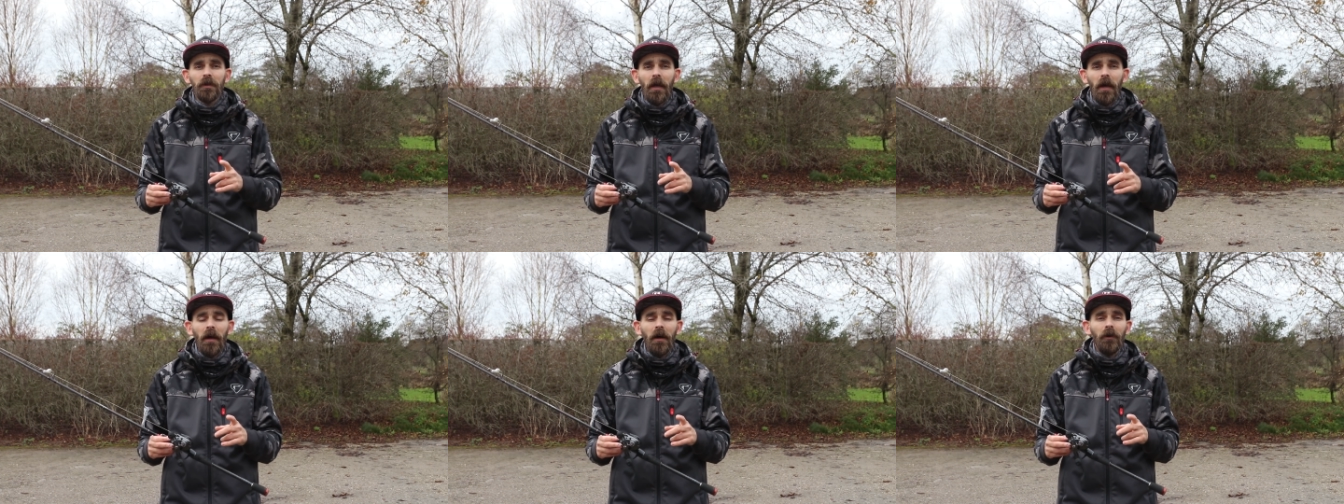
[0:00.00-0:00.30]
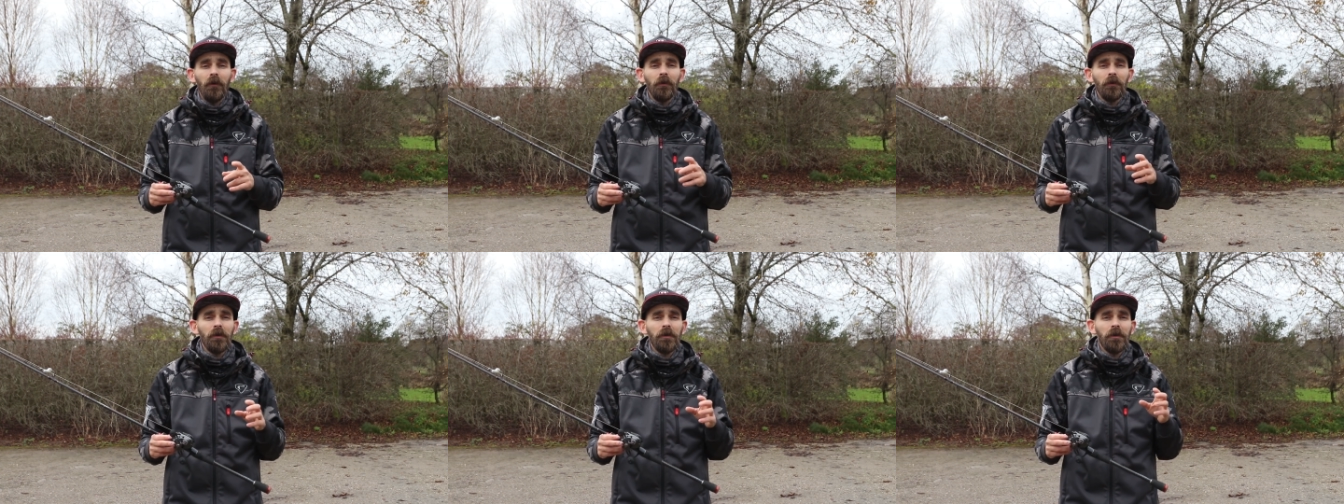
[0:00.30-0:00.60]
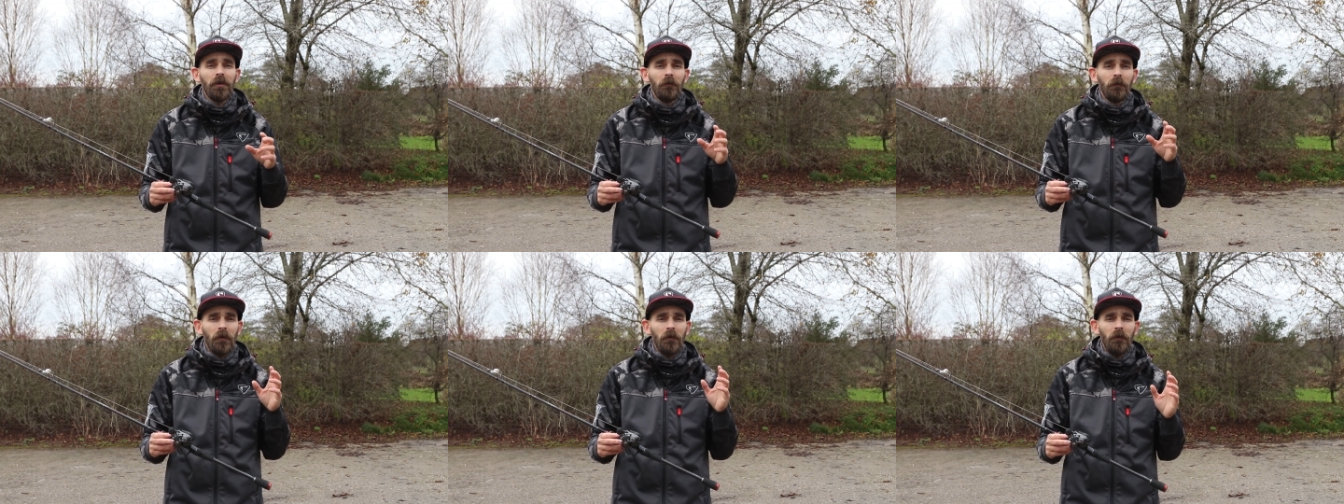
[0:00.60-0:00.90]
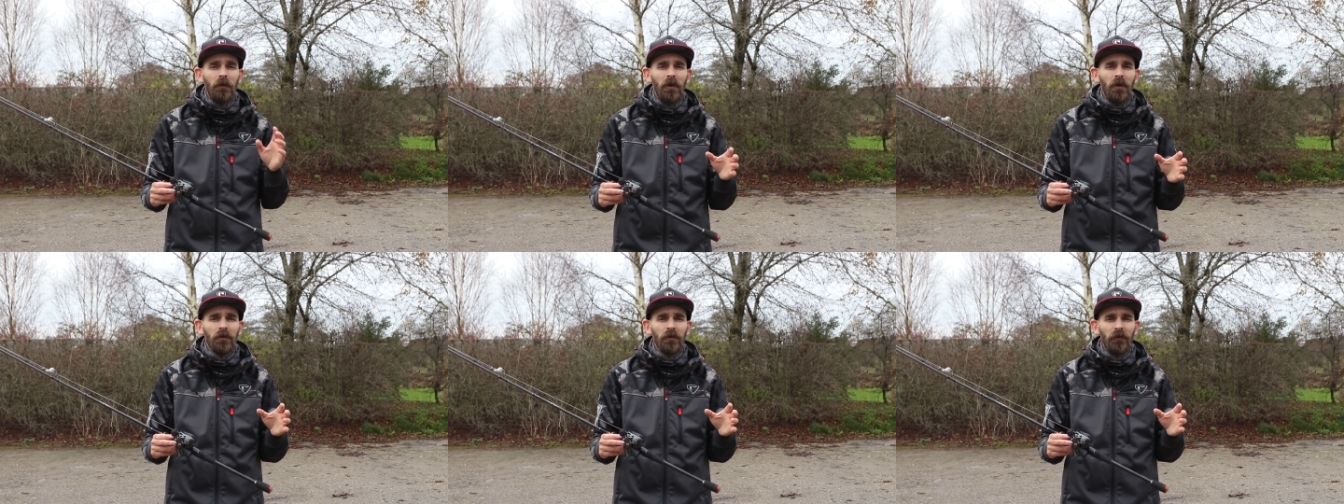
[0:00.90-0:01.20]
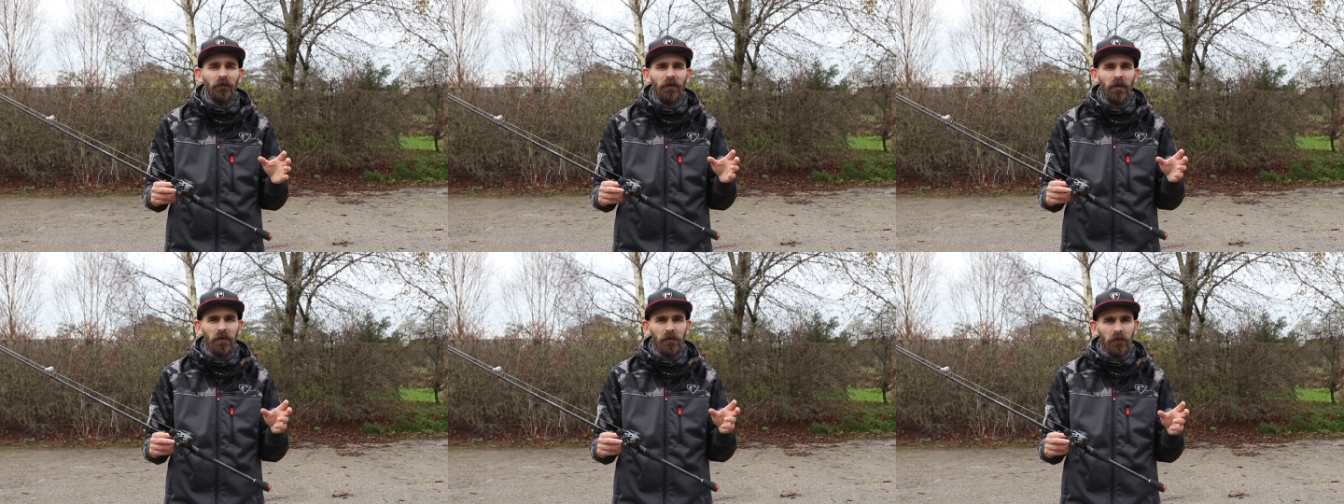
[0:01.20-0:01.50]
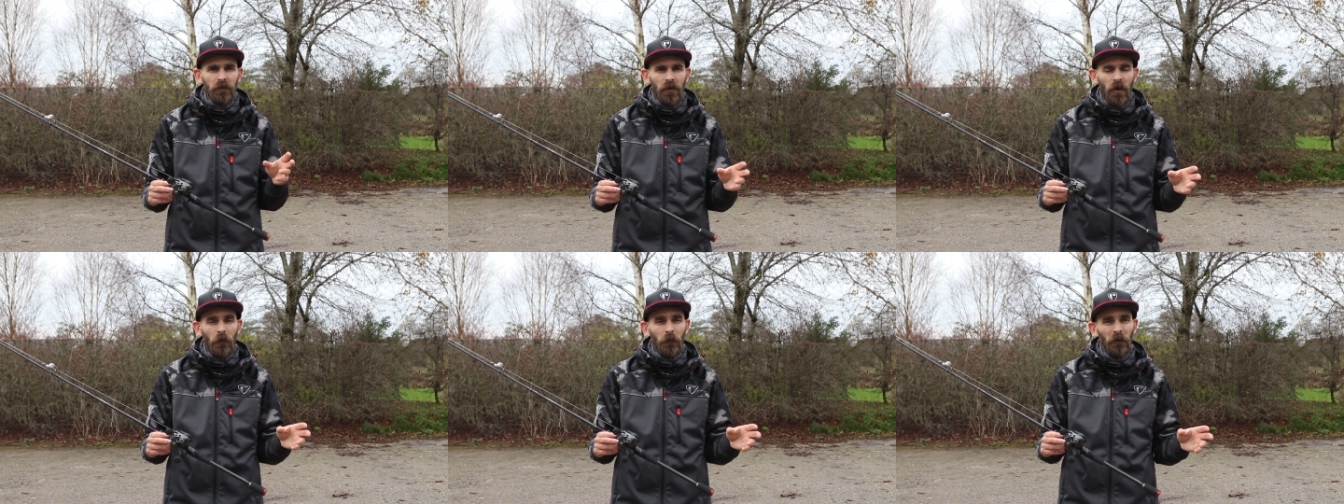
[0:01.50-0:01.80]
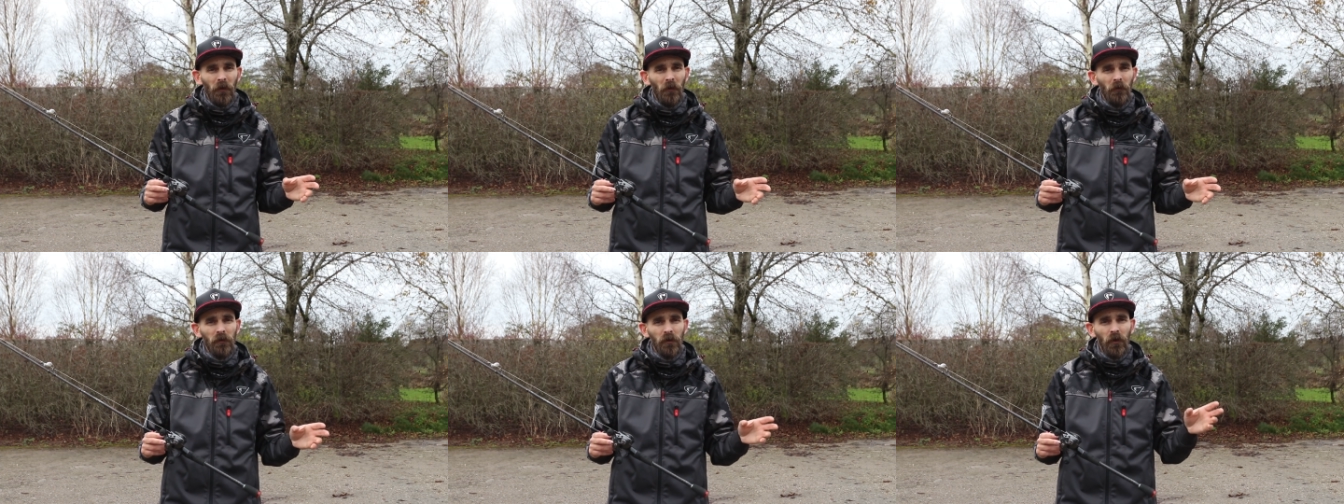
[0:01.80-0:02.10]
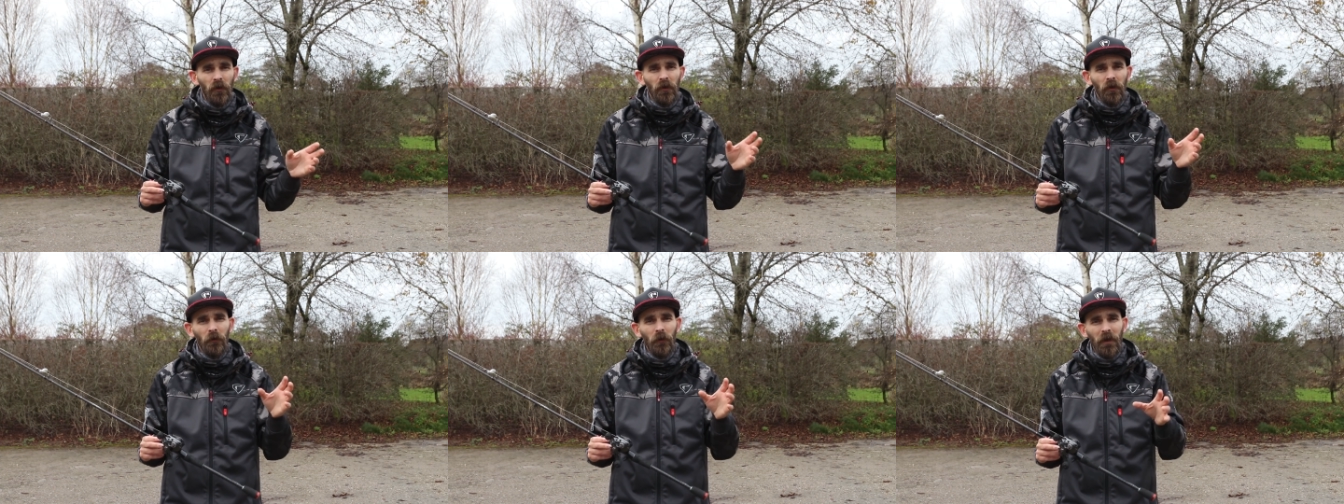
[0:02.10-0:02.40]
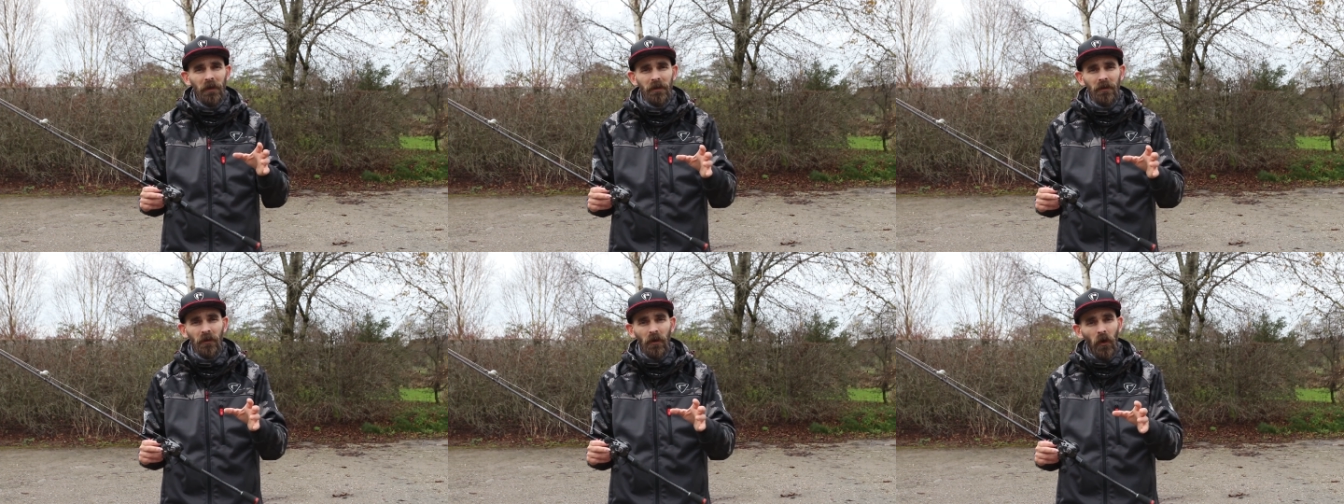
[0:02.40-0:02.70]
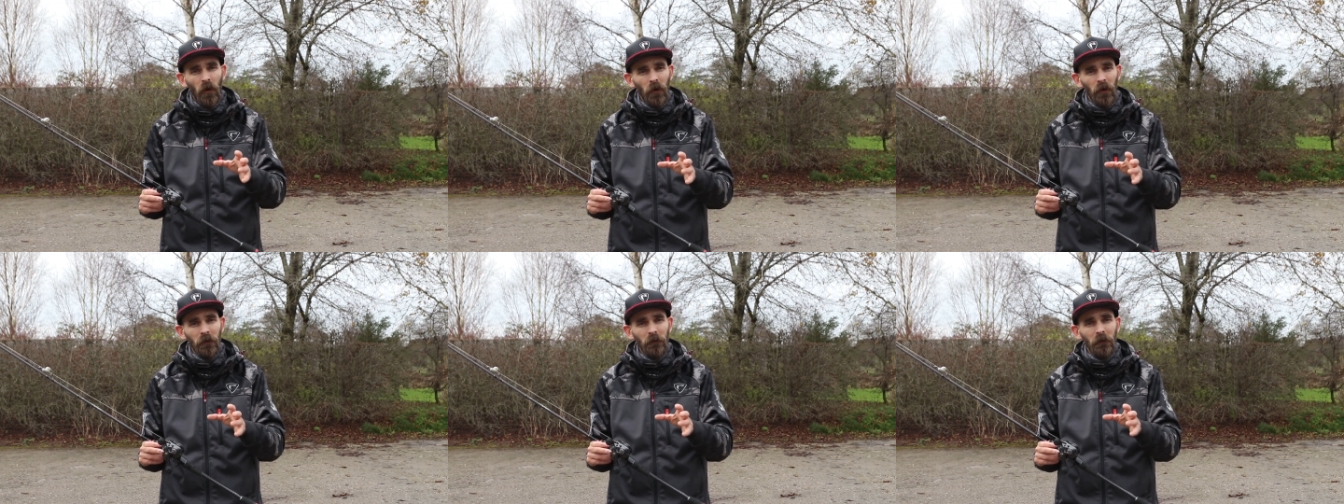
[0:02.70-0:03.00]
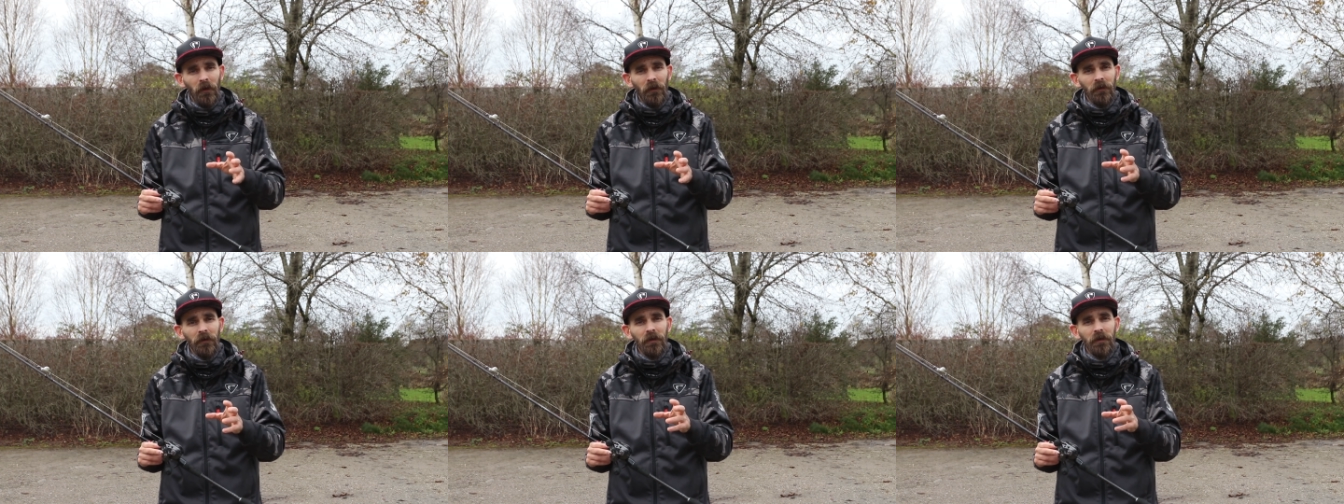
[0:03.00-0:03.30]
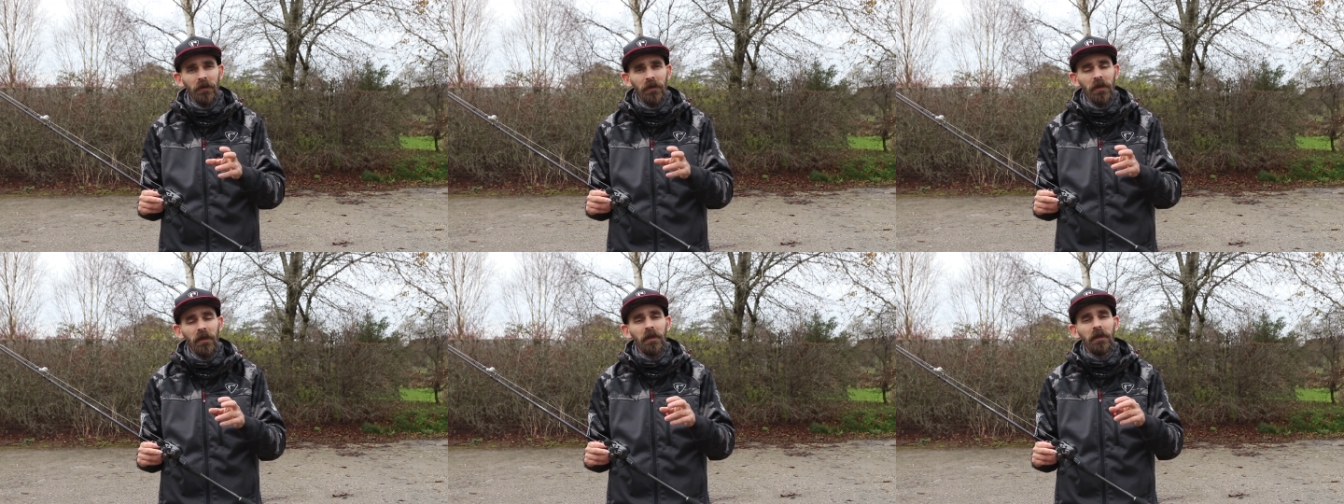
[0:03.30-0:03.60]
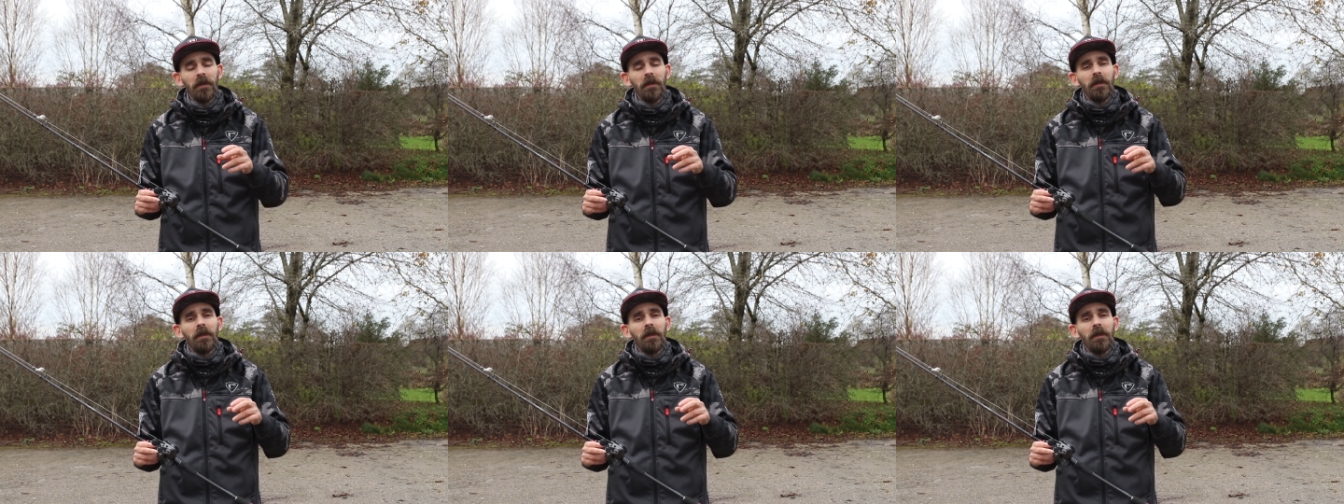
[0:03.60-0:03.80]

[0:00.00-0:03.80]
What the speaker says: Now, some commercial fisheries open up during the winter colder months